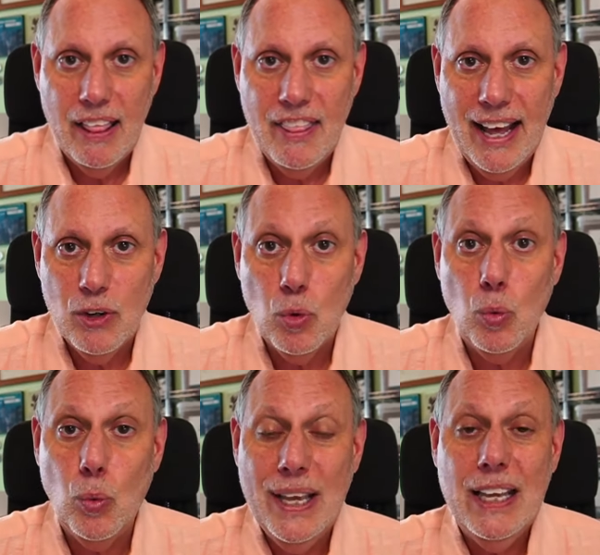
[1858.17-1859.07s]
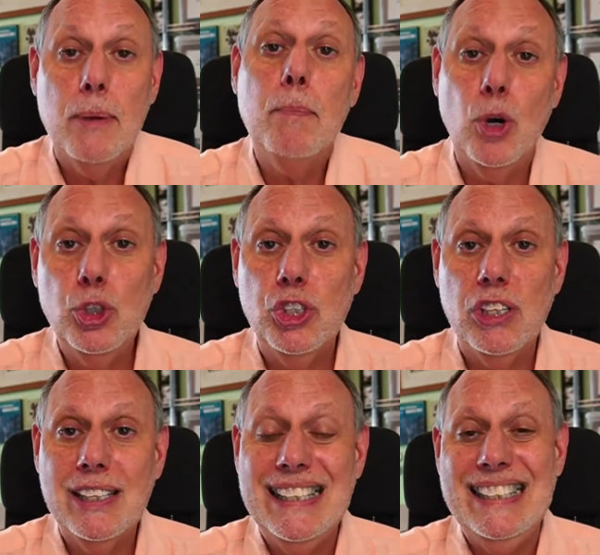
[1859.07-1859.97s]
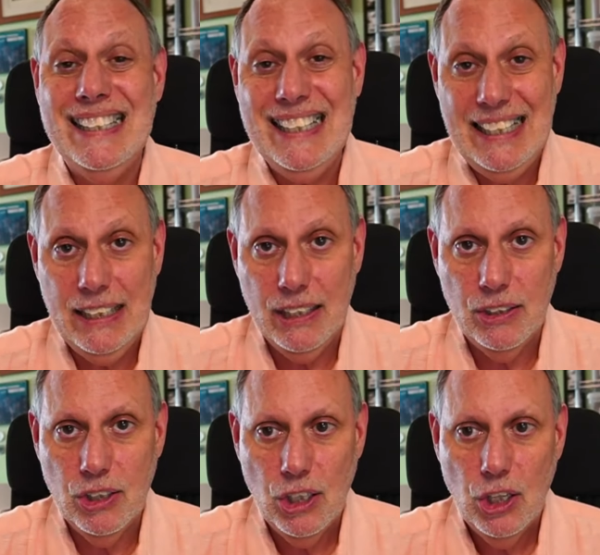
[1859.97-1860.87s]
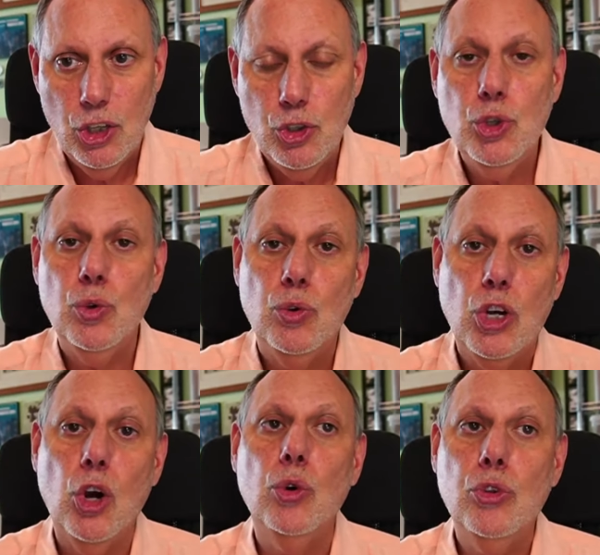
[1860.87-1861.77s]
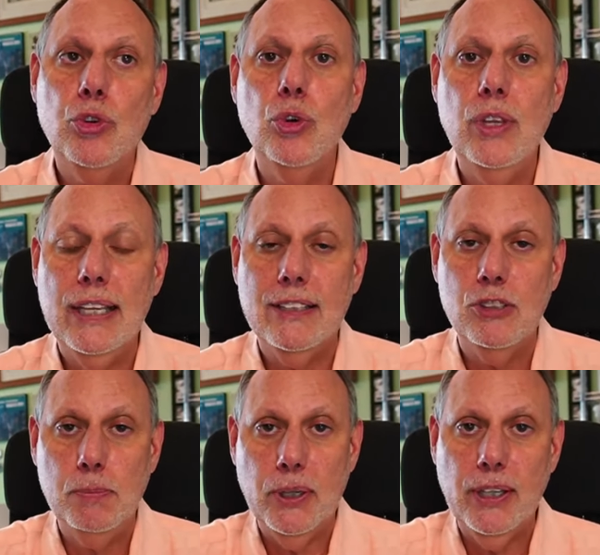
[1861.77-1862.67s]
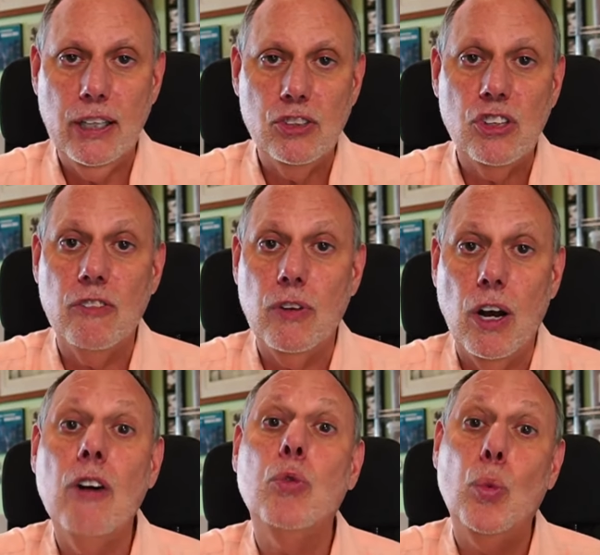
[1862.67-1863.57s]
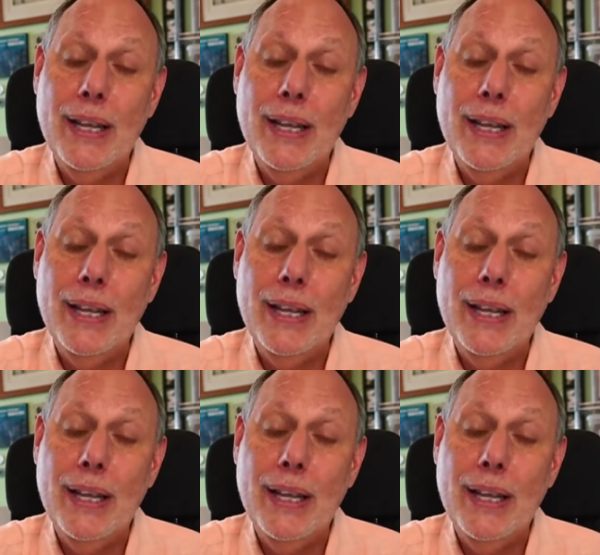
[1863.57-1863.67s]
that we emotionally need to go through the experience of, of